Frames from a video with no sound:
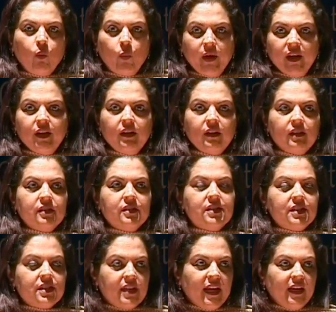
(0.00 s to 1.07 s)
will
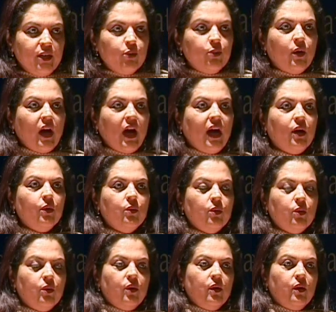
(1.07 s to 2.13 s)
tell you
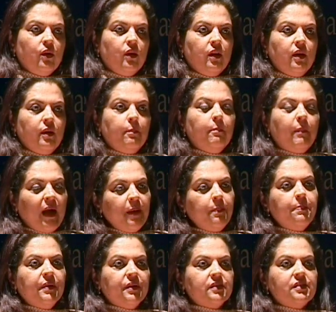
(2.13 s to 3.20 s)
how my
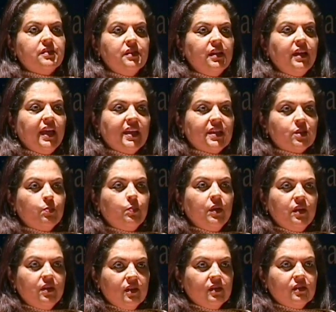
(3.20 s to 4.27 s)
personal
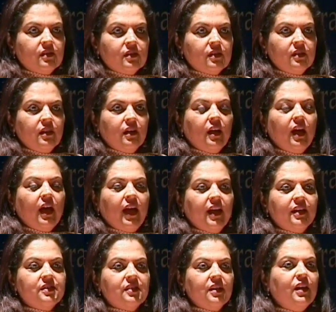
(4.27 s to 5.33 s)
experience
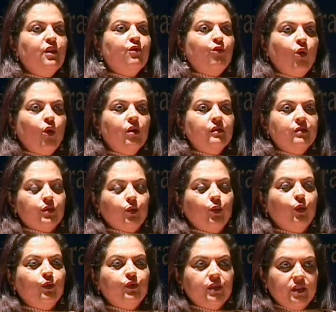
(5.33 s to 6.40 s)
has evolved
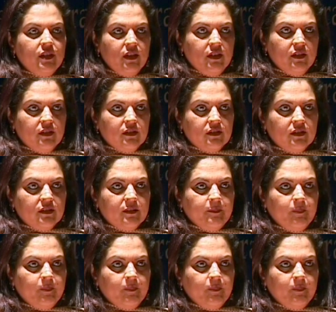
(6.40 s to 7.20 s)
over the years.